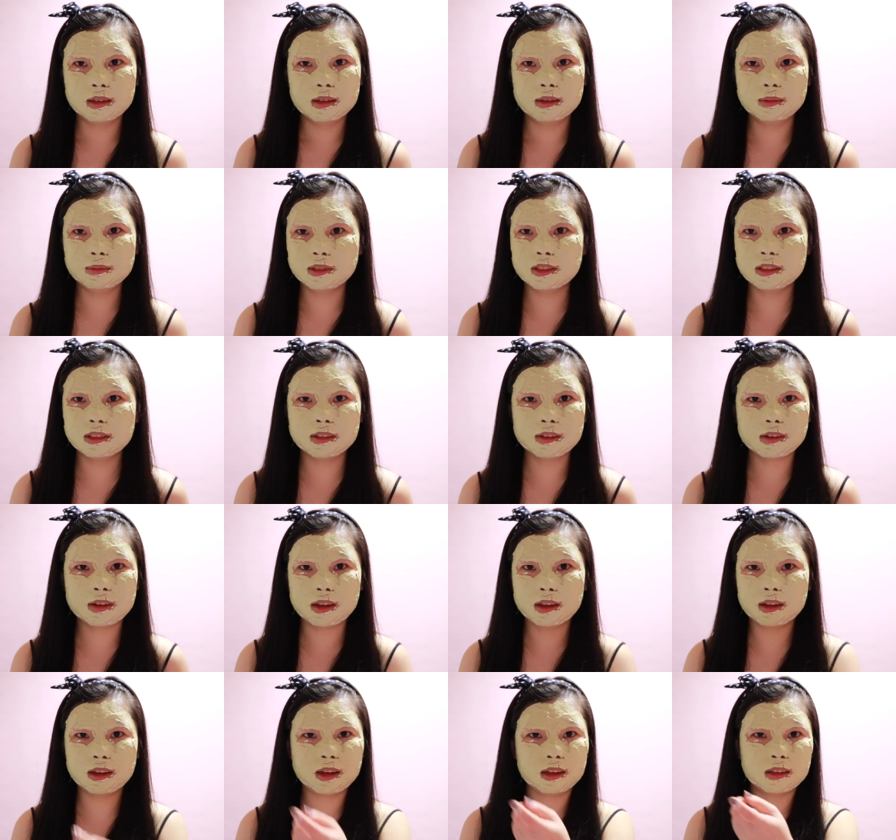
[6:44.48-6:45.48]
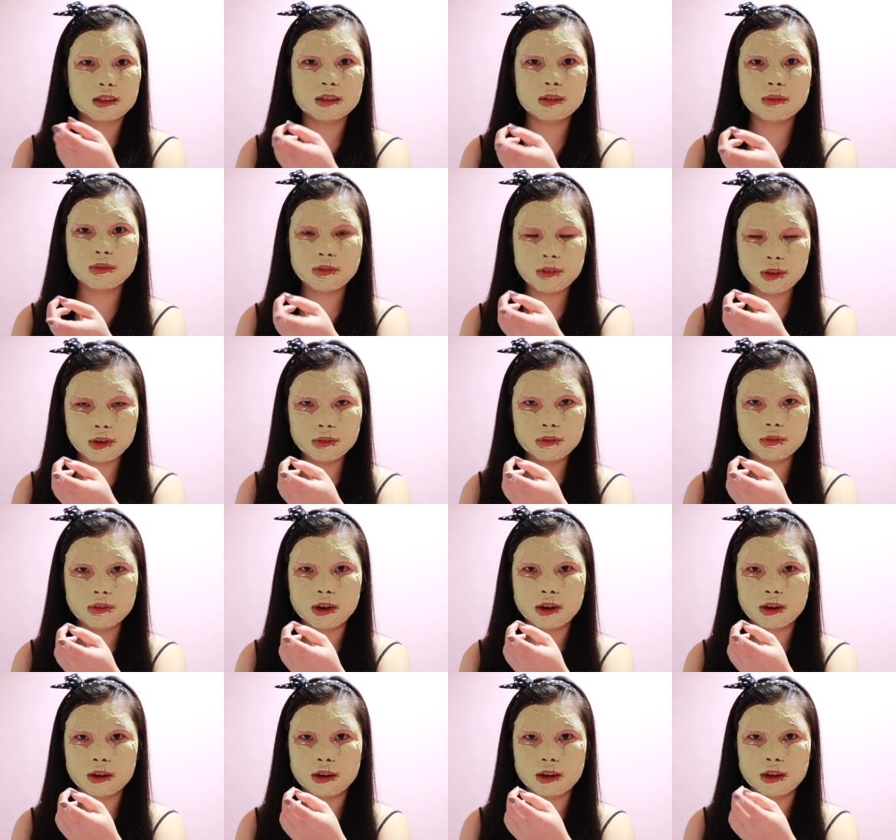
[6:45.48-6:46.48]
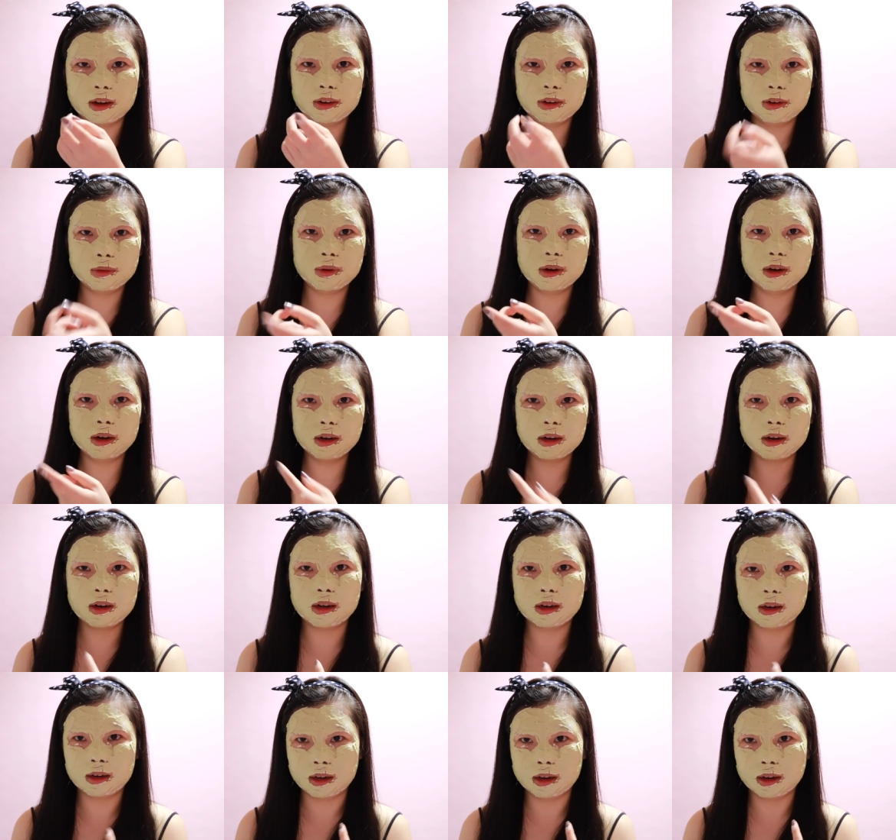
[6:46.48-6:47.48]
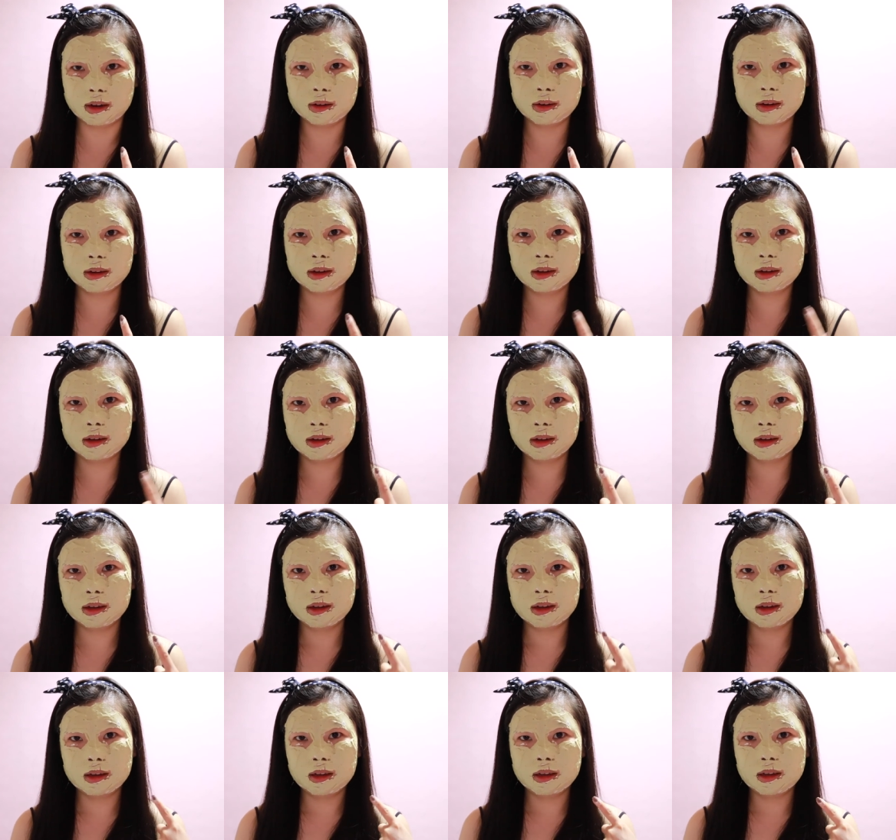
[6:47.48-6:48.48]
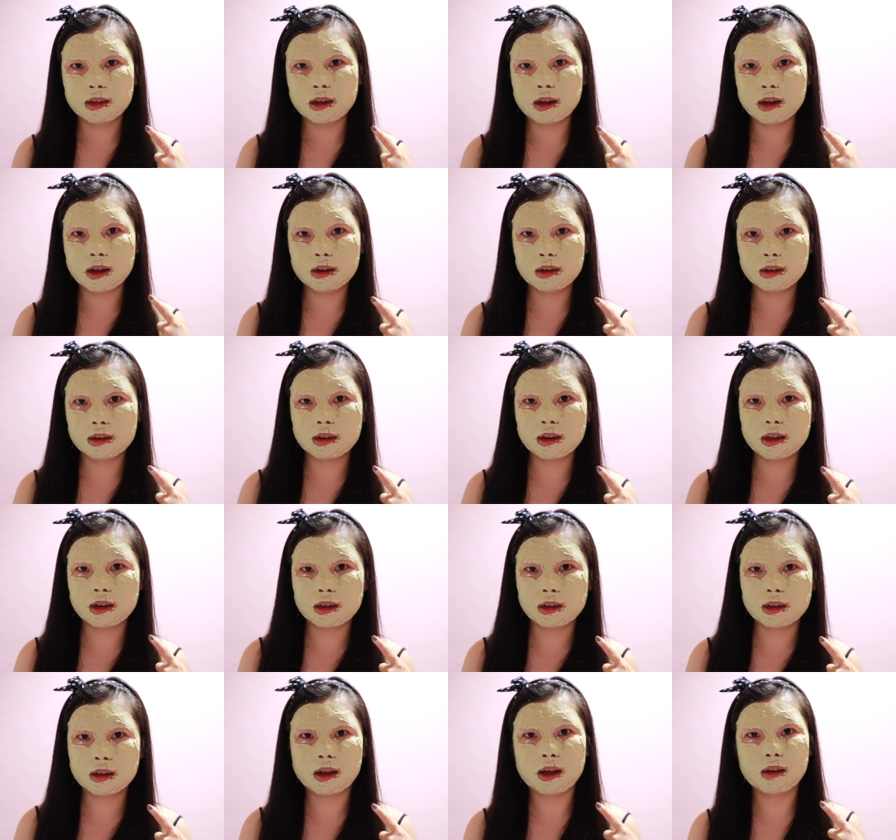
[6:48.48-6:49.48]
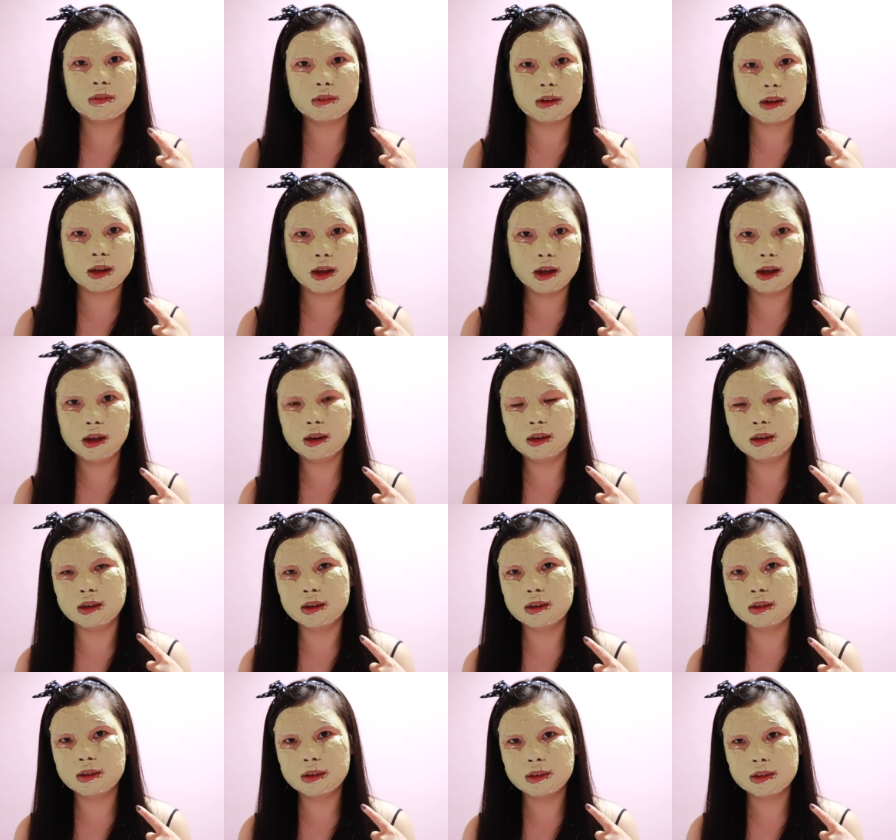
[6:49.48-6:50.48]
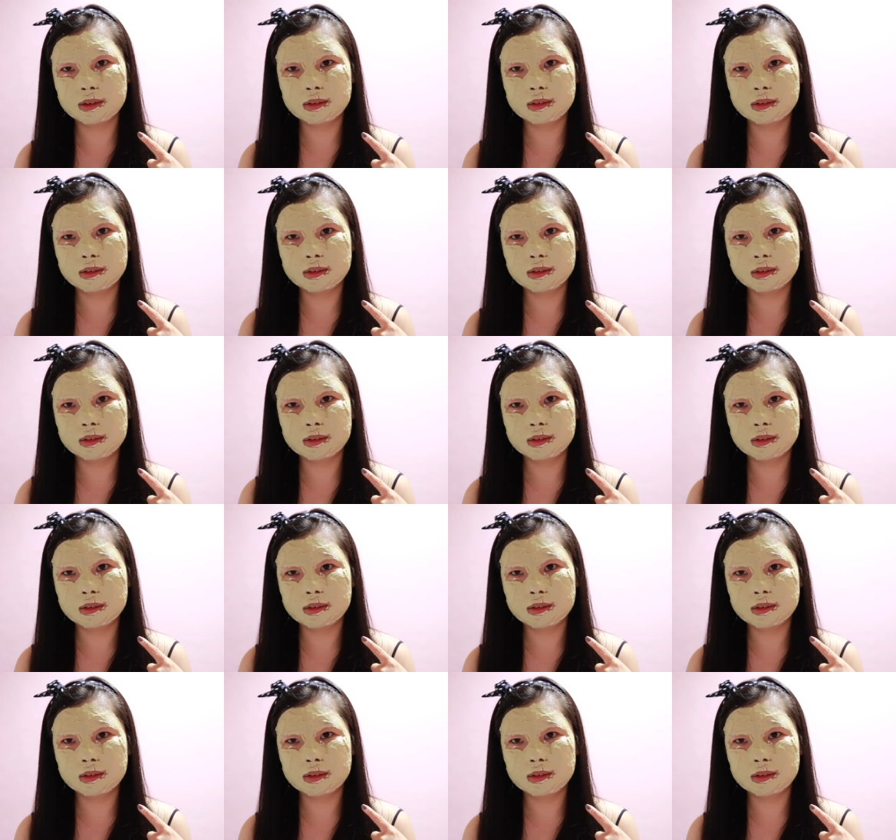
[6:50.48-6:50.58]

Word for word: I'm just looking at the viewfinder. You know what I look like now? I look like an avocado.